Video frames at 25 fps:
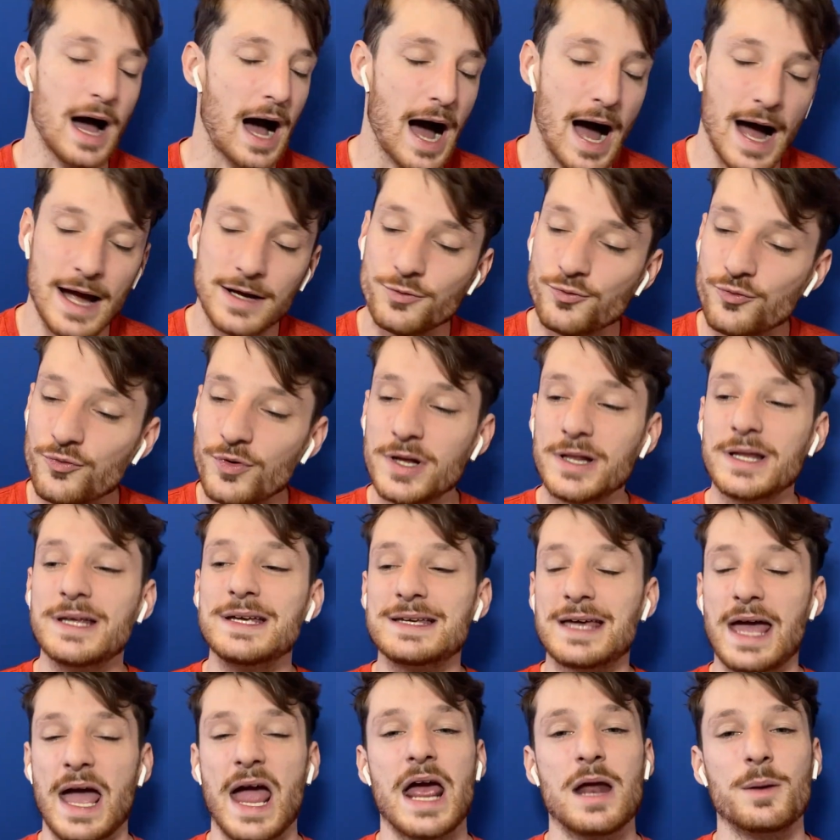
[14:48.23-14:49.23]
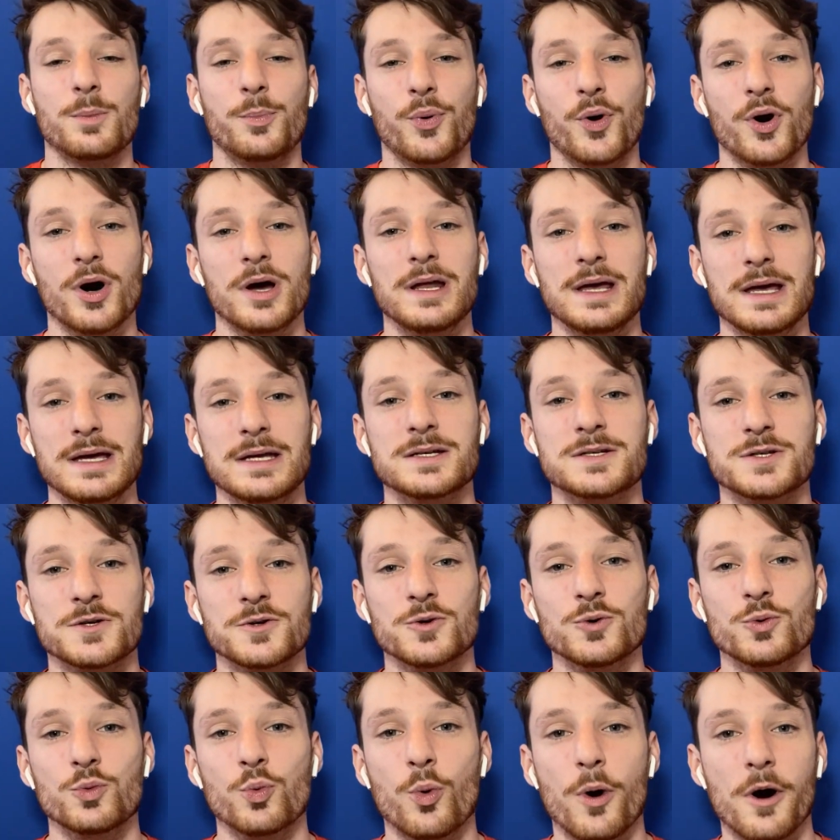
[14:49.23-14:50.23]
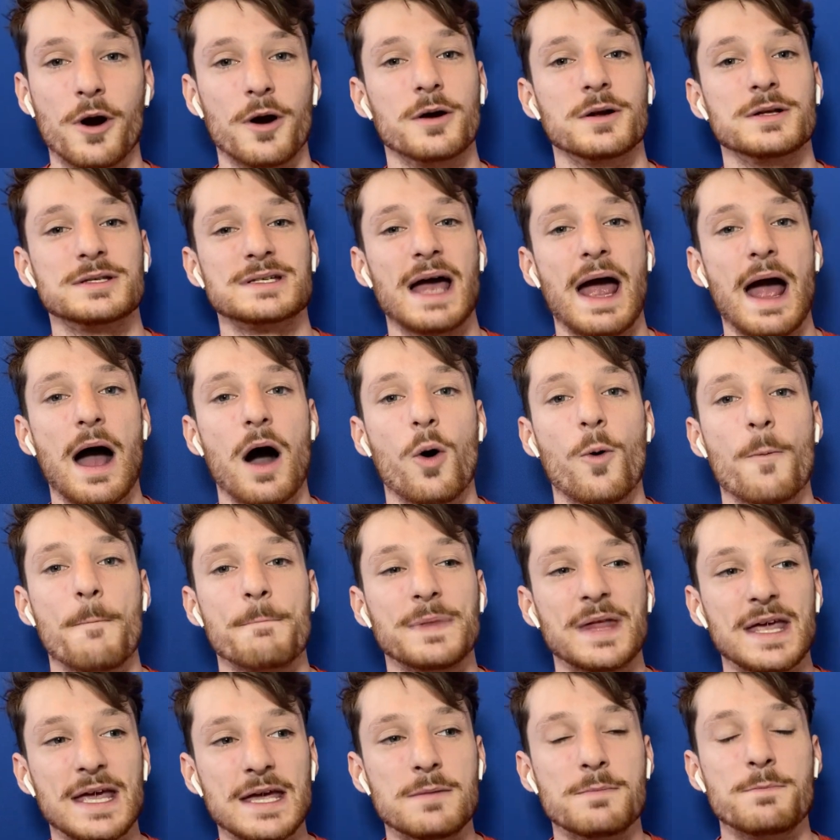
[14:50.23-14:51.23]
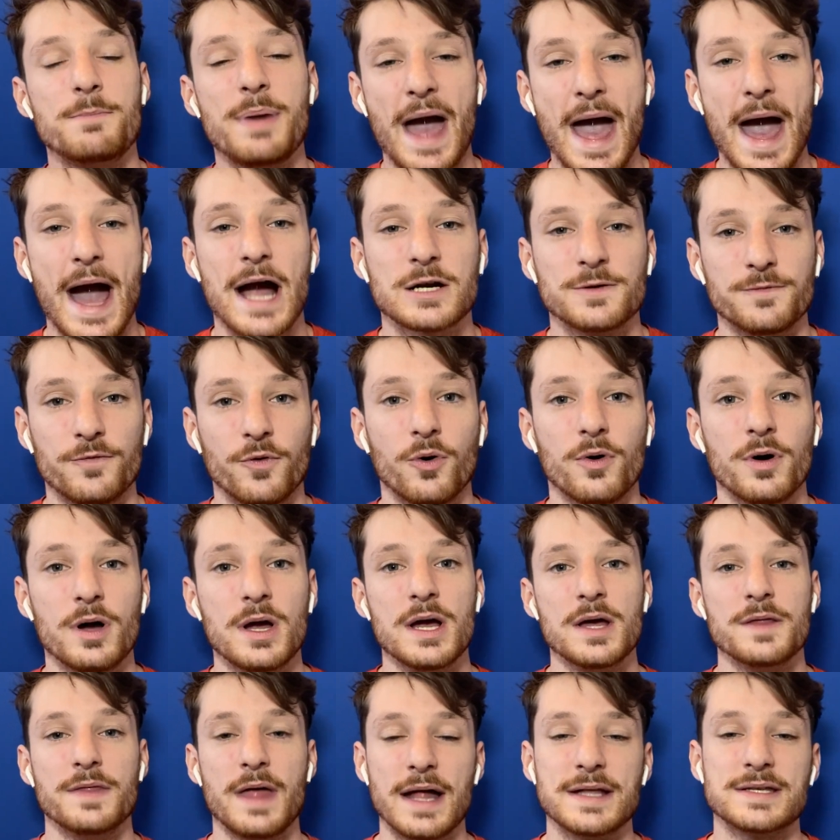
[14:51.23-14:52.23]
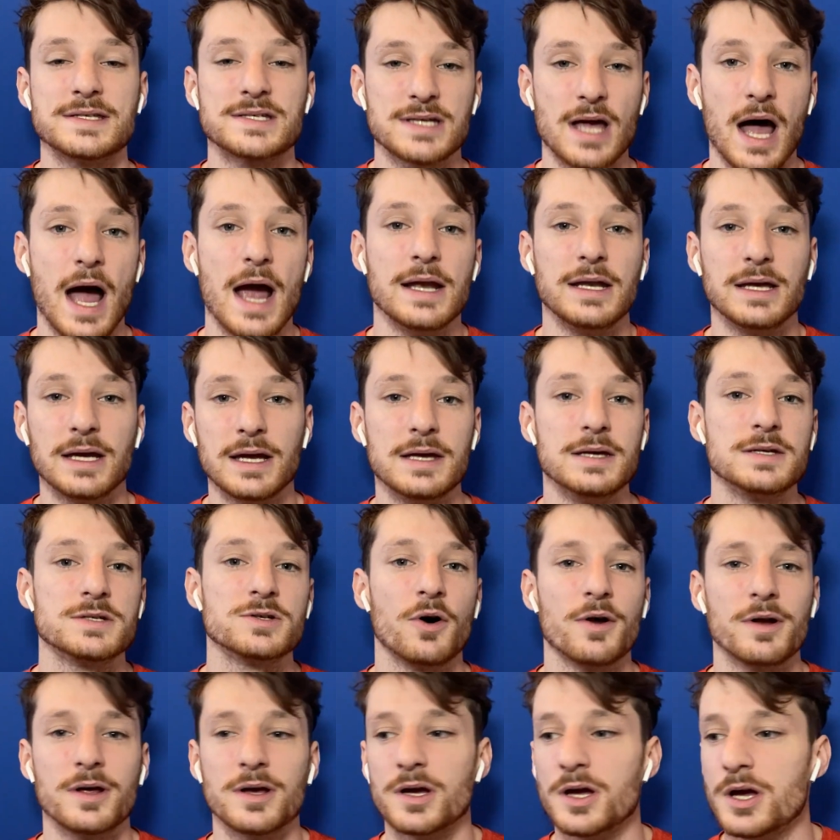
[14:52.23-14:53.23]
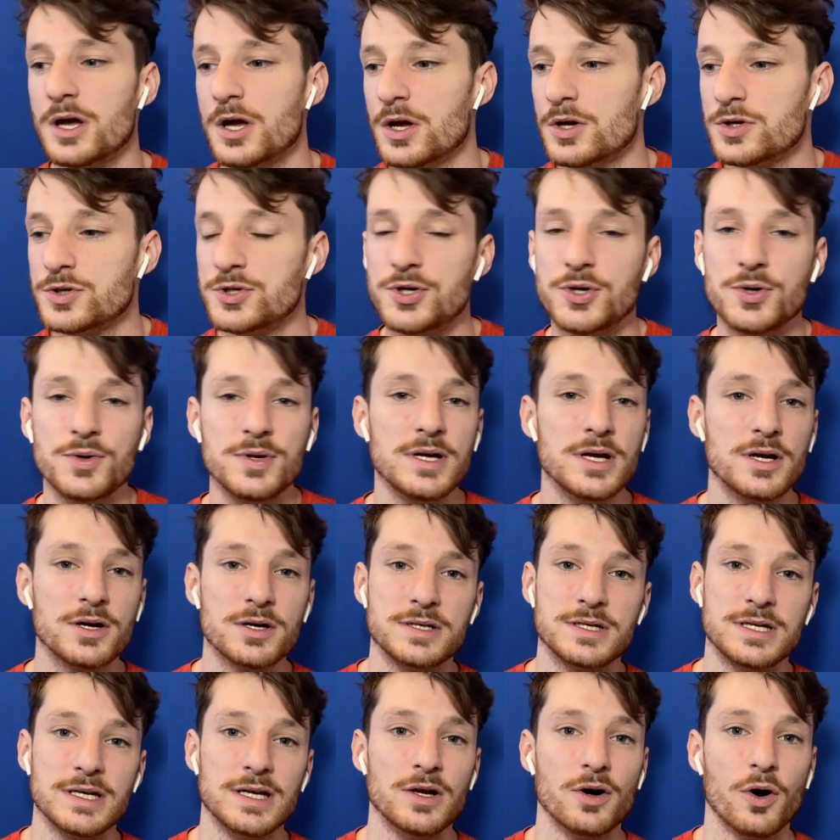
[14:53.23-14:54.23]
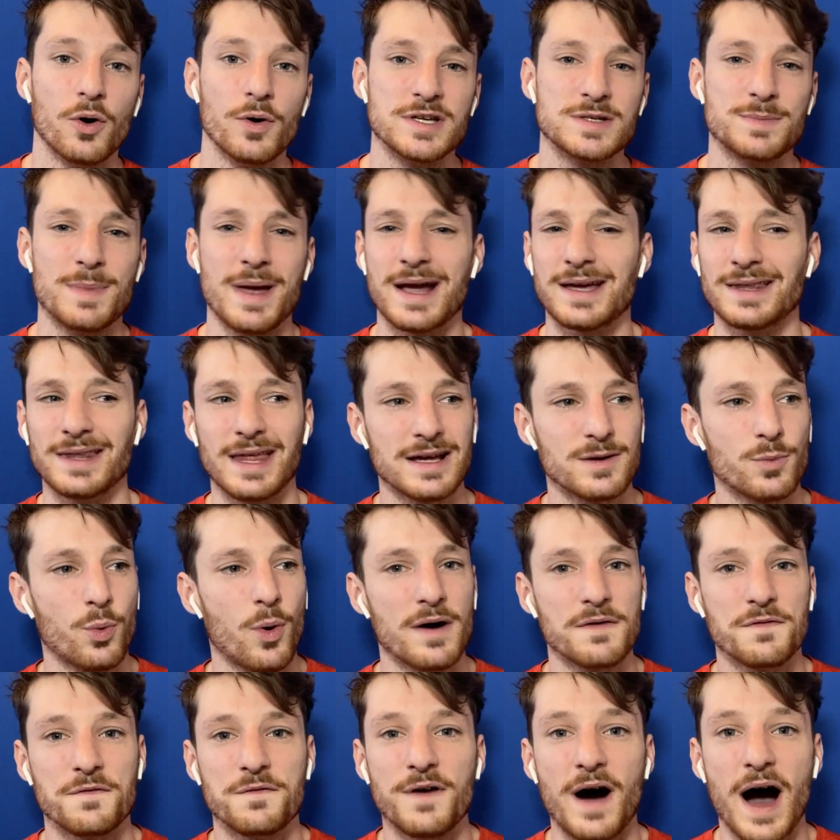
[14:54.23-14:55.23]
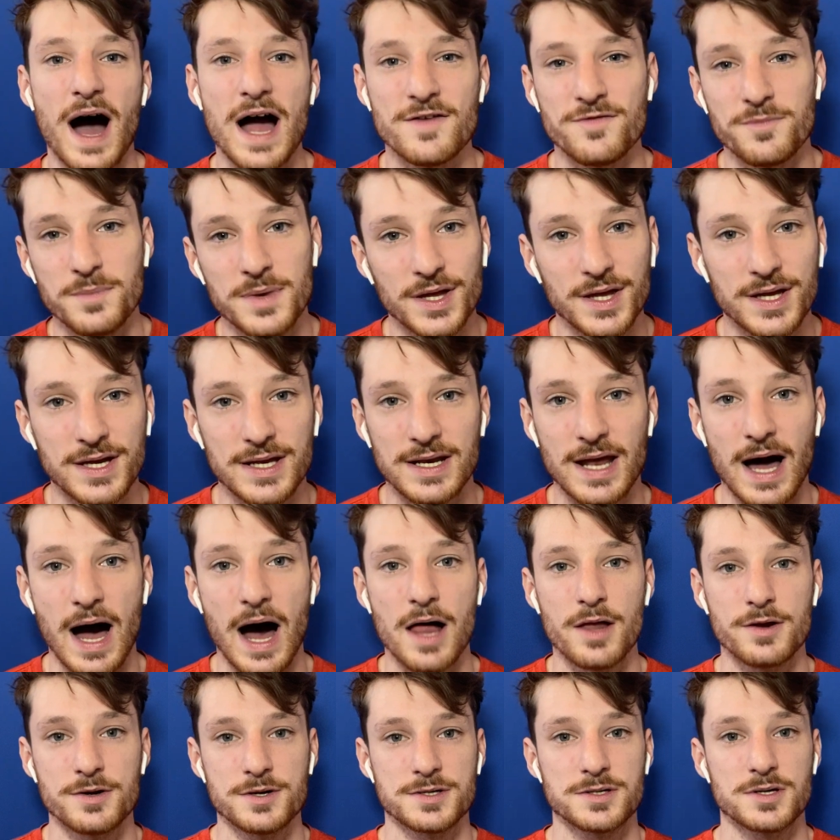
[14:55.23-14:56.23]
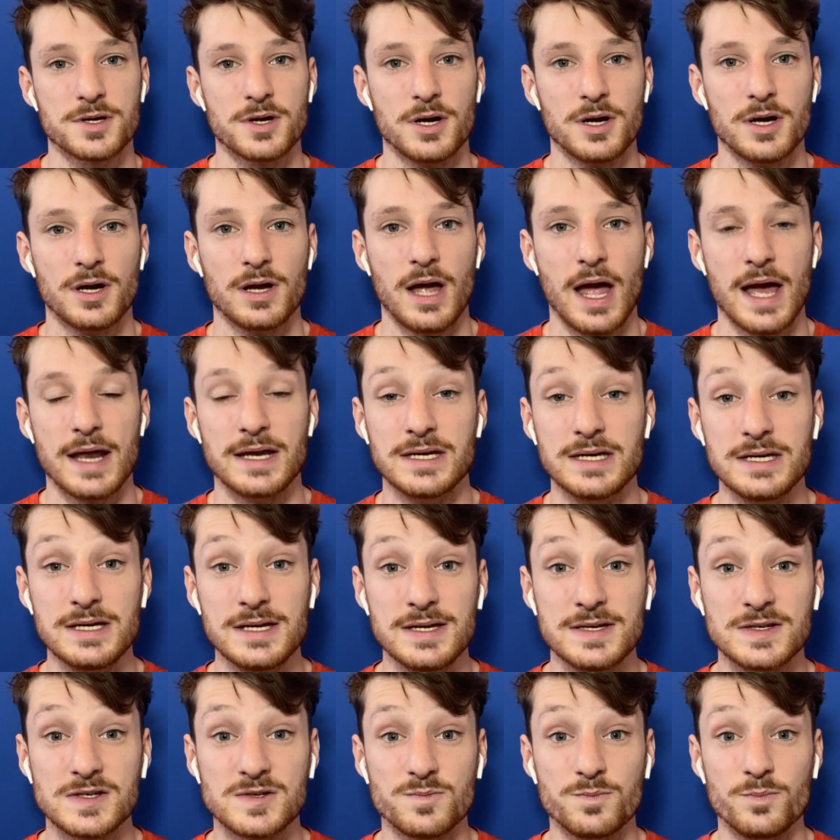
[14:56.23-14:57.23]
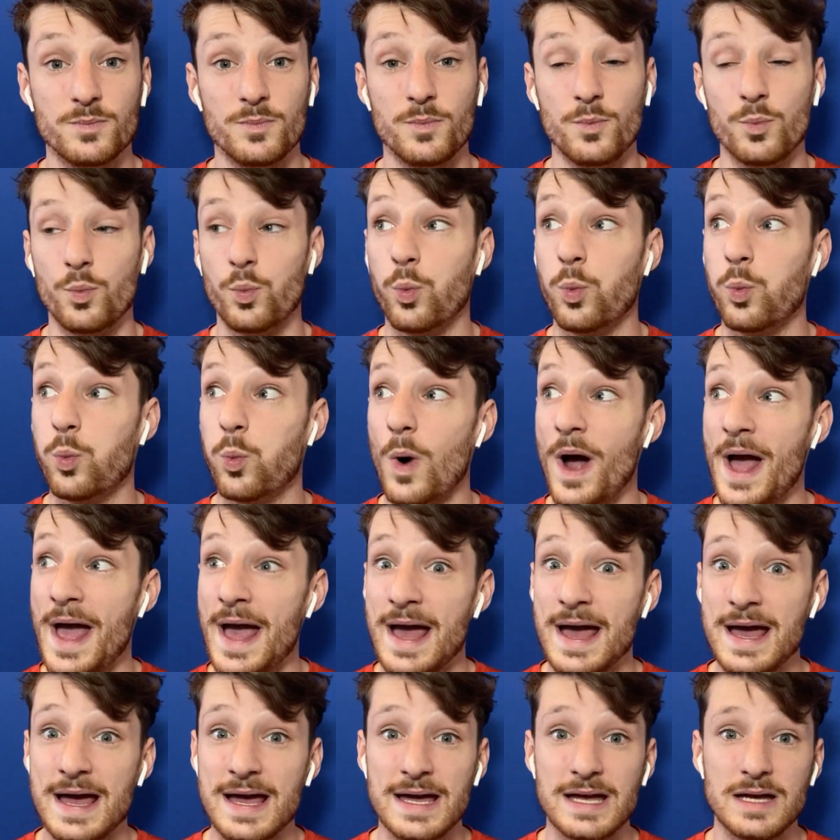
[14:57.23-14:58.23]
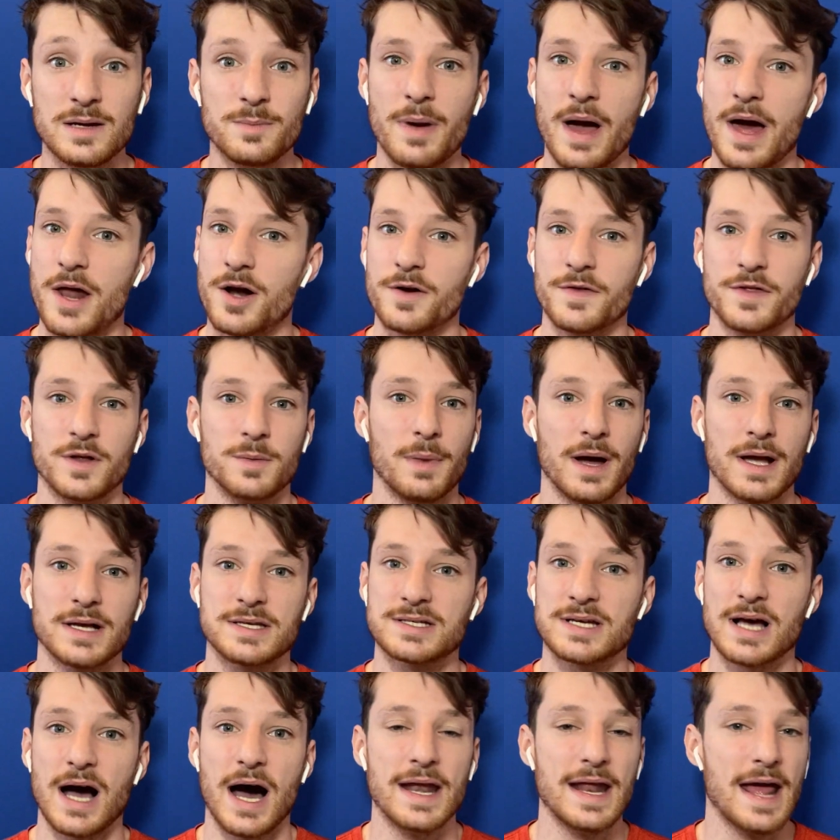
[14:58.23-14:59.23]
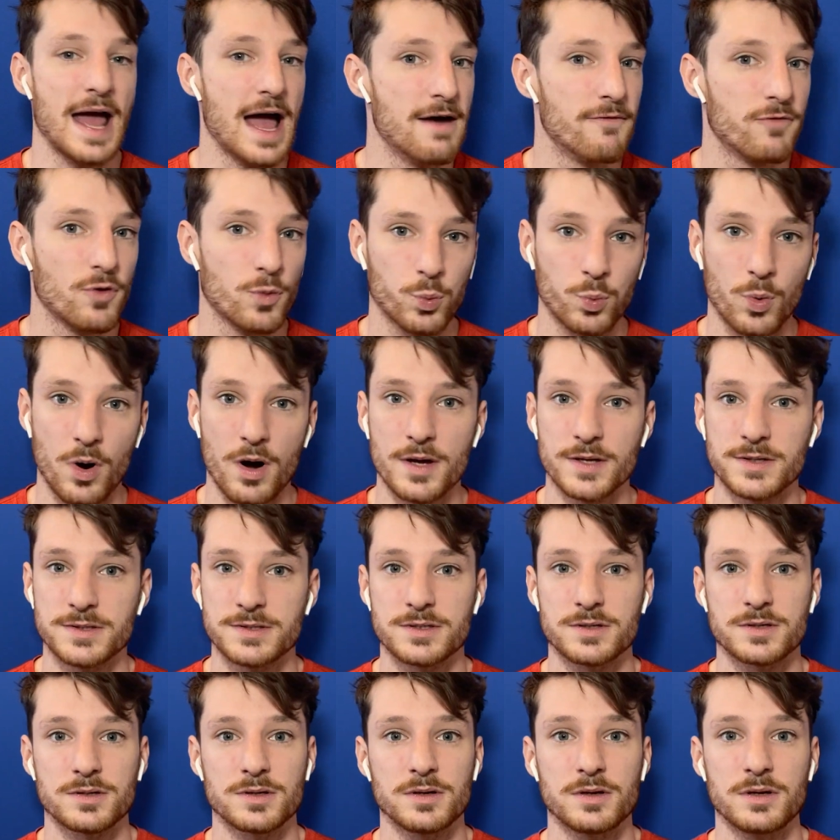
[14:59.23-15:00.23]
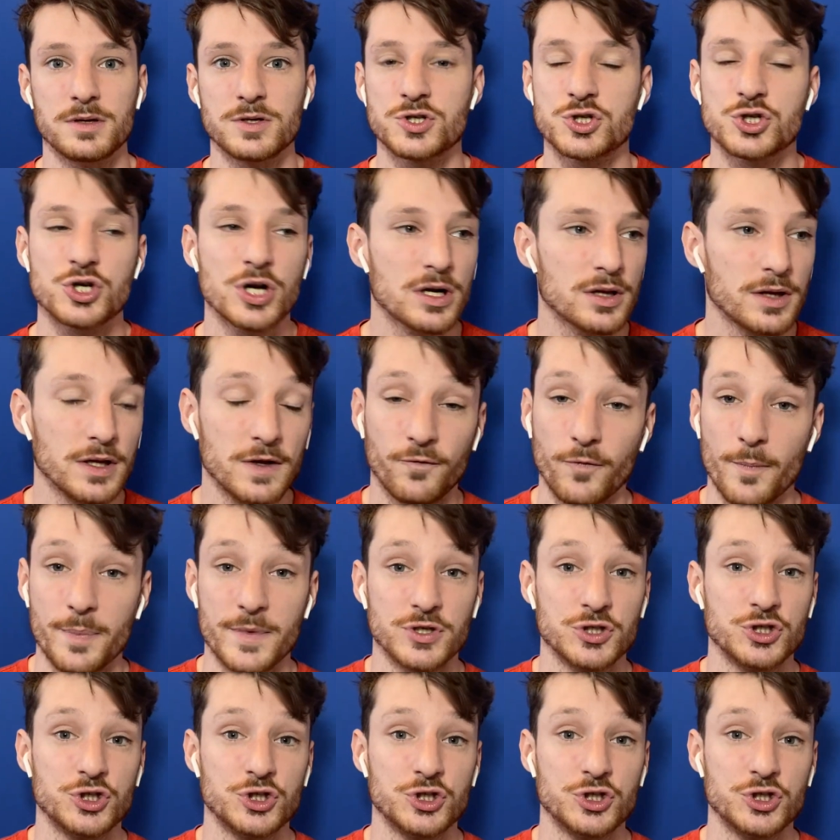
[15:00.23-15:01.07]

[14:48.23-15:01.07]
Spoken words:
I really can't put into words how impactful that signing is. On a 2-year deal, he's making like, what, $5 million? And he is way better than Mike Scott ever was, strictly from the